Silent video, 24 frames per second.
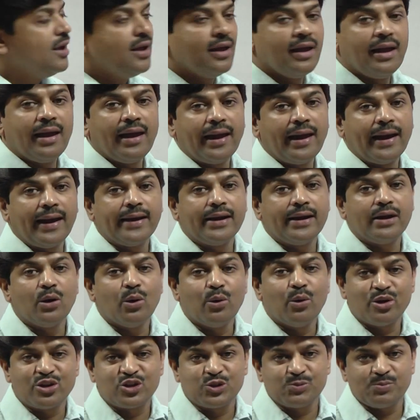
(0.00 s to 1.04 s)
and
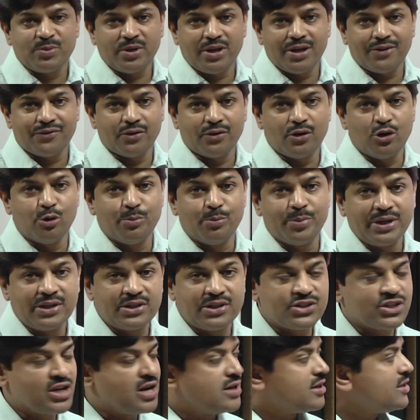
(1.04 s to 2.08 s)
OSPF, Open
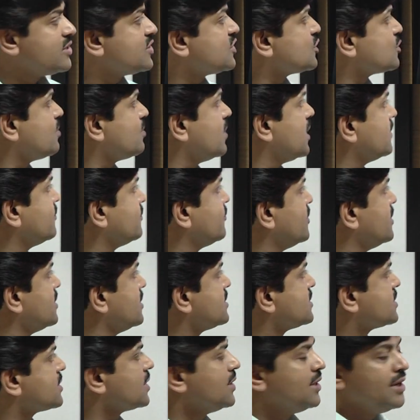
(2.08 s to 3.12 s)
Shortest Path First,